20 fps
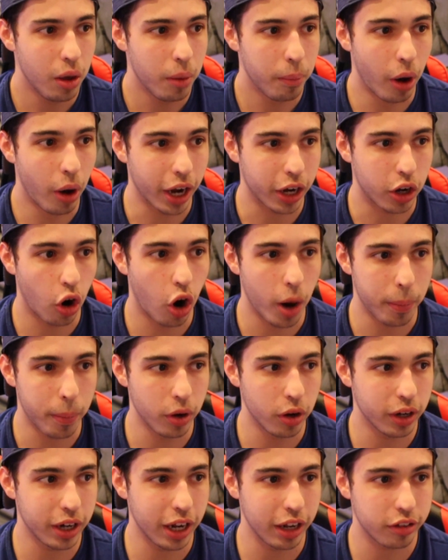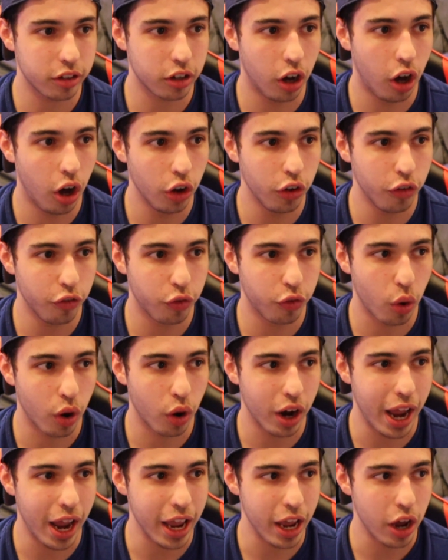but Carpenter gets called for
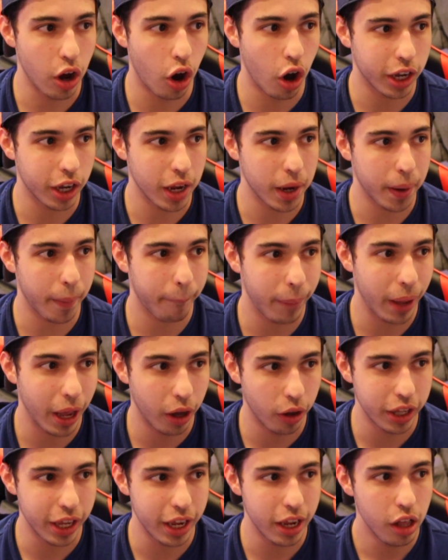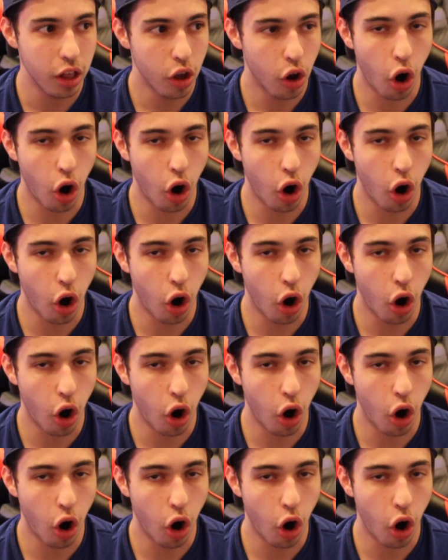a hooking penalty.